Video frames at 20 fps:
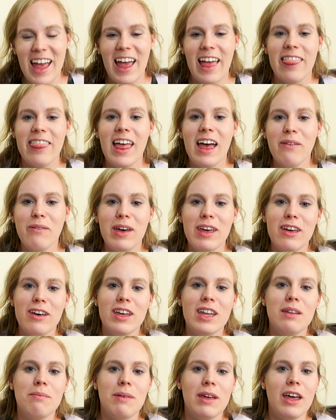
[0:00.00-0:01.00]
And that way you're
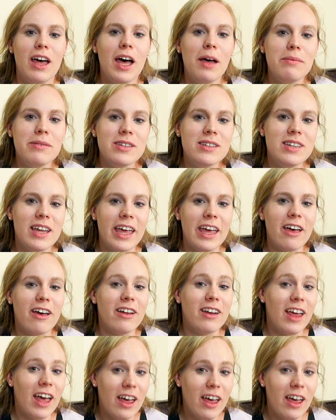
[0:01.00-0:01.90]
going to be up to date on